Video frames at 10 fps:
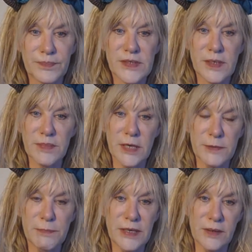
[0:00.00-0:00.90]

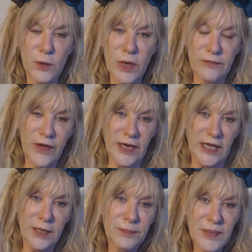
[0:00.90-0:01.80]
sometimes be quite
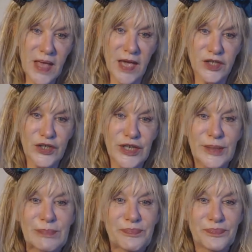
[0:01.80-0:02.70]
funny,
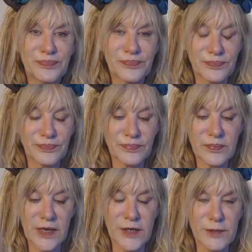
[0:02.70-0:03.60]
actually.
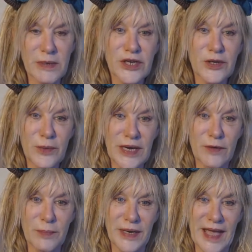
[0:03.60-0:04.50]
Especially when
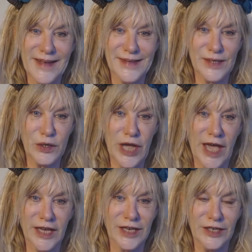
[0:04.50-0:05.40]
everybody has their
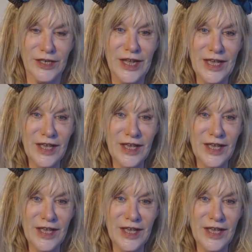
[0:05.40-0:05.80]
deck and